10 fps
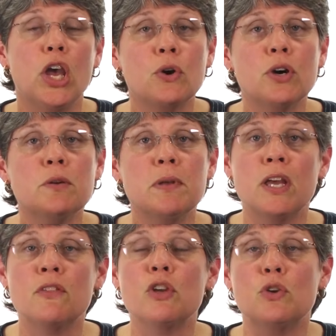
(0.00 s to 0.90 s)
It could
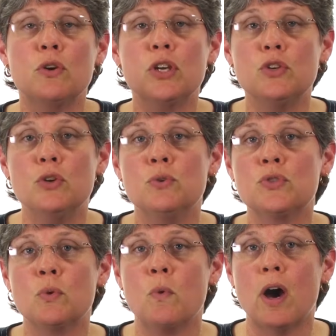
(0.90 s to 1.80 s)
be that you could
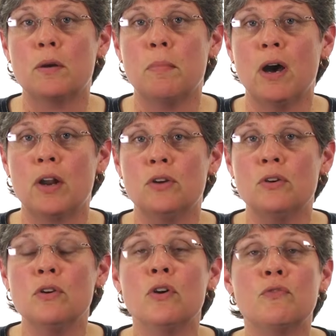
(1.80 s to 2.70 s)
use the water bottle